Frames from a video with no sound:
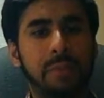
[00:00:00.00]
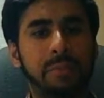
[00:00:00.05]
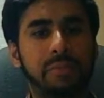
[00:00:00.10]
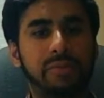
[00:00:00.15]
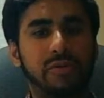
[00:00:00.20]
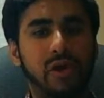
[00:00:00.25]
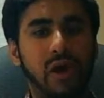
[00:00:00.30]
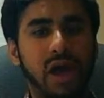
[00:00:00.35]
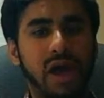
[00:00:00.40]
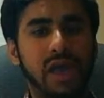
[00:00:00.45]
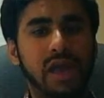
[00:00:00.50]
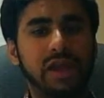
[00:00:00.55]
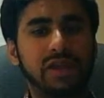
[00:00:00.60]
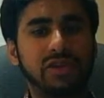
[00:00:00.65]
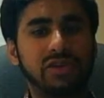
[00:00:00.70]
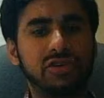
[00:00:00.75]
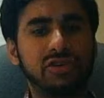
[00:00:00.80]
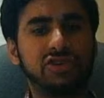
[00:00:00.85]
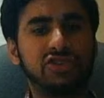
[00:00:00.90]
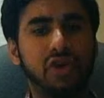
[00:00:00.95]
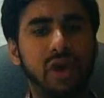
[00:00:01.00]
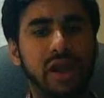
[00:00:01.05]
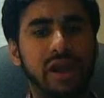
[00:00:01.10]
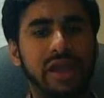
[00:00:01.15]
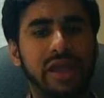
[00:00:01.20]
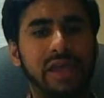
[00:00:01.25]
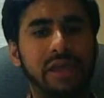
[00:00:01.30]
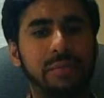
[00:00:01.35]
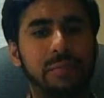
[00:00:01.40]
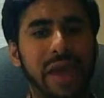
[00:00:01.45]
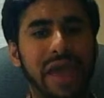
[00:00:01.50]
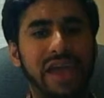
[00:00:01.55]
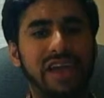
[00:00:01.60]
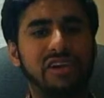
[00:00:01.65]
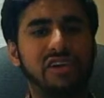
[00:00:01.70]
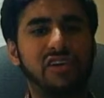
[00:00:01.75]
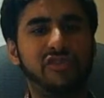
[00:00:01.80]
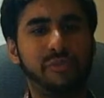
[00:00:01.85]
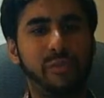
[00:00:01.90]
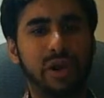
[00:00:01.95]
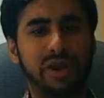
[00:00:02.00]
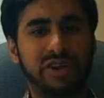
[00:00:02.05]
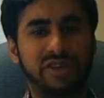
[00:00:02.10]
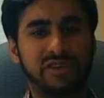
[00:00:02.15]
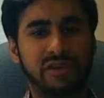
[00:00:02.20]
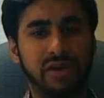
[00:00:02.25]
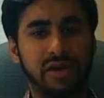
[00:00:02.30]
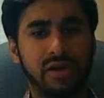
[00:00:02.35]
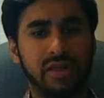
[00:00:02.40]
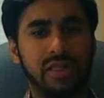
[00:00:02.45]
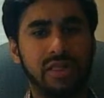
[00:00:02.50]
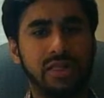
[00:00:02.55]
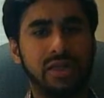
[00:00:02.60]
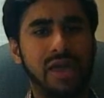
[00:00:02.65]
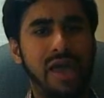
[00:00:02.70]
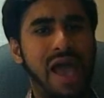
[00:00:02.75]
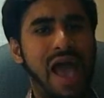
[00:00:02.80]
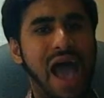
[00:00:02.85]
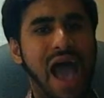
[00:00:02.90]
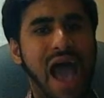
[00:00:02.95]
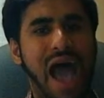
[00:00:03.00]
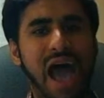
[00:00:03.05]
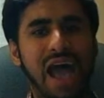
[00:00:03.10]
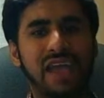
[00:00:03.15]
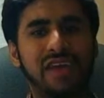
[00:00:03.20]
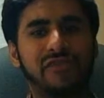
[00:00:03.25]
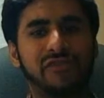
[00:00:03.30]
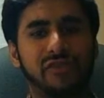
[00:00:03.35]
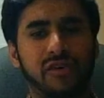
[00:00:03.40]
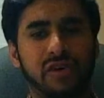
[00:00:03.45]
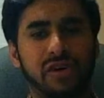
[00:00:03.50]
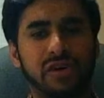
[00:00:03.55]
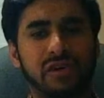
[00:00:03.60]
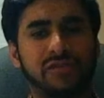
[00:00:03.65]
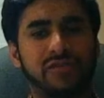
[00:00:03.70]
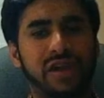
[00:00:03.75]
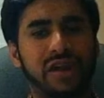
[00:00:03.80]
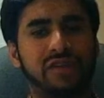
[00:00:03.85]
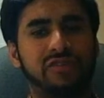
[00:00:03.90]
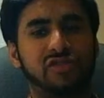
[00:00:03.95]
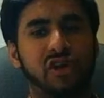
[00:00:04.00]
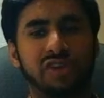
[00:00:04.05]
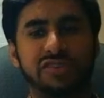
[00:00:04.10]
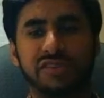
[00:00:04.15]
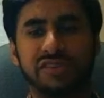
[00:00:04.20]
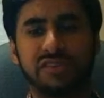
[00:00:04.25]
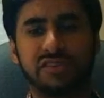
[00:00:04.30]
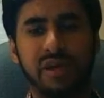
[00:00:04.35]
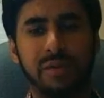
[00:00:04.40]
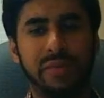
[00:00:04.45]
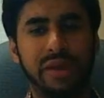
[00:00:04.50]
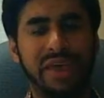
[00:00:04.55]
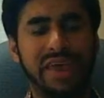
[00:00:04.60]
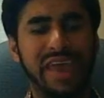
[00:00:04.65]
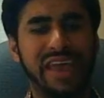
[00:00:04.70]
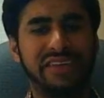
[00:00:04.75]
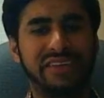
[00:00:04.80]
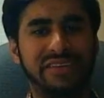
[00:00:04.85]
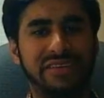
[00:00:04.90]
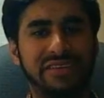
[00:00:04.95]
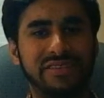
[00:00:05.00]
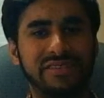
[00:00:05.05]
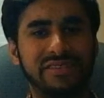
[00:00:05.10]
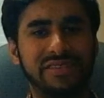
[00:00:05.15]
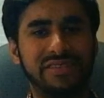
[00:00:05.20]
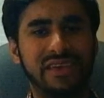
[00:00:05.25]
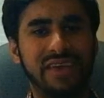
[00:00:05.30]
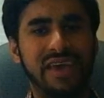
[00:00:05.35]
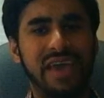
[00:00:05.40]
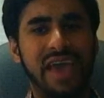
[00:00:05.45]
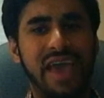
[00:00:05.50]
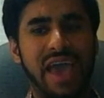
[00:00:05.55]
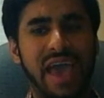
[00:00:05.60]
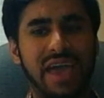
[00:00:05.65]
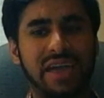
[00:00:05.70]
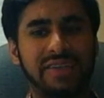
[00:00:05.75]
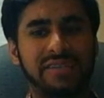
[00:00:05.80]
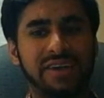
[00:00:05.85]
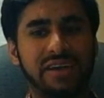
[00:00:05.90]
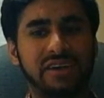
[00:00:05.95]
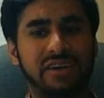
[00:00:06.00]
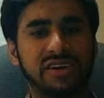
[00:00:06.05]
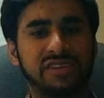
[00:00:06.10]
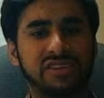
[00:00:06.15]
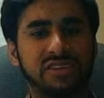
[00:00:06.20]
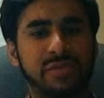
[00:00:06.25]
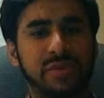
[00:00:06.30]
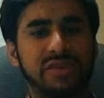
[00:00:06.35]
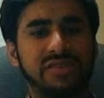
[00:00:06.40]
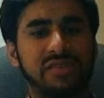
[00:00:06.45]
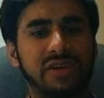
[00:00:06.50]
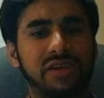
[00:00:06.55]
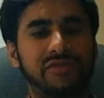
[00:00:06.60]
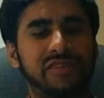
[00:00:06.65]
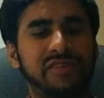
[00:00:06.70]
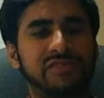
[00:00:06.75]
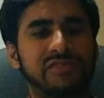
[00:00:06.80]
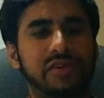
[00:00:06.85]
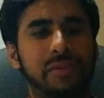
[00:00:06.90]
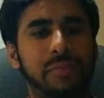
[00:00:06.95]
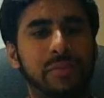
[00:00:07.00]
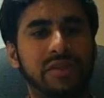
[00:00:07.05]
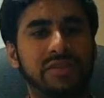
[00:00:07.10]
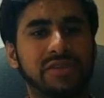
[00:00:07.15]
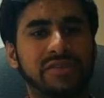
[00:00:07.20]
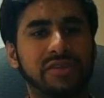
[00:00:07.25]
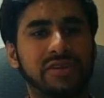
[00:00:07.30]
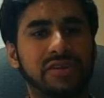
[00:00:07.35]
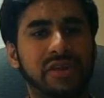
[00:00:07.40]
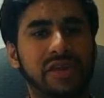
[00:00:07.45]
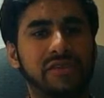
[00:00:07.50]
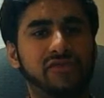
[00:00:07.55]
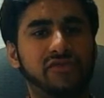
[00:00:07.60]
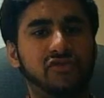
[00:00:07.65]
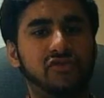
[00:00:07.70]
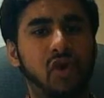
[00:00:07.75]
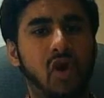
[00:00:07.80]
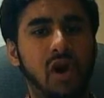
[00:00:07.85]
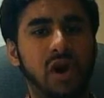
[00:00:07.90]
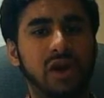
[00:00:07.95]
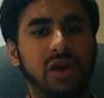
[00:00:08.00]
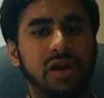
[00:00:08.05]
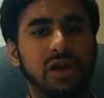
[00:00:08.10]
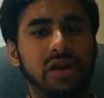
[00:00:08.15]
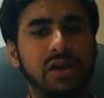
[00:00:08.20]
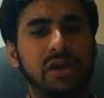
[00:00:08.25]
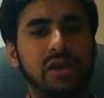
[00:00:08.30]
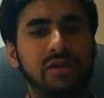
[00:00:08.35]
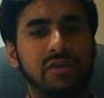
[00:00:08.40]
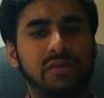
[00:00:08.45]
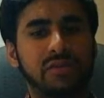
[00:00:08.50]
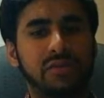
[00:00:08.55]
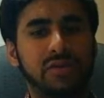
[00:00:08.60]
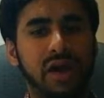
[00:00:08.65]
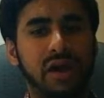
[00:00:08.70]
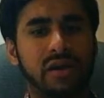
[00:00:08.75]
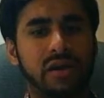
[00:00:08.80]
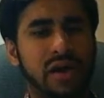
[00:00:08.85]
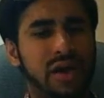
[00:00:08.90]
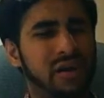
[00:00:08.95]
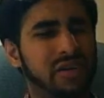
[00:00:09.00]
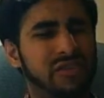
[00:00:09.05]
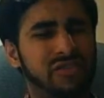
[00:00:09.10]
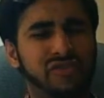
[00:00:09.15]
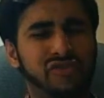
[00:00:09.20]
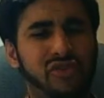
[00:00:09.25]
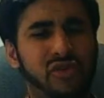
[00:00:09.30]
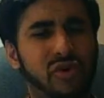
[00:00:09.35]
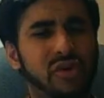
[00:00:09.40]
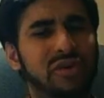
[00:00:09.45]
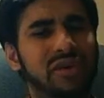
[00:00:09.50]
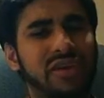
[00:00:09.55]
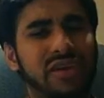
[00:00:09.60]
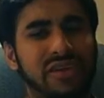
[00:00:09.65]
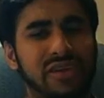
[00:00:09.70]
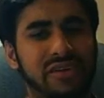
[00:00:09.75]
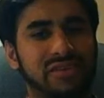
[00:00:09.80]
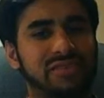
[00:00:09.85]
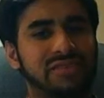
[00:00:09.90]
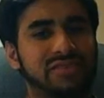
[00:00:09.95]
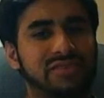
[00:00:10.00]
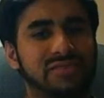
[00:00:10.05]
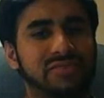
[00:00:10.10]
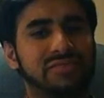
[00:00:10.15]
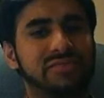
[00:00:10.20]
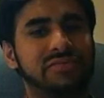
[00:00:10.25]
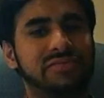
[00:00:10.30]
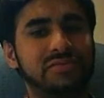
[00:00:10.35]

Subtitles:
Prior to joining Bank of Montreal, I worked with Rogers Communications as a customer service representative for around 4 years.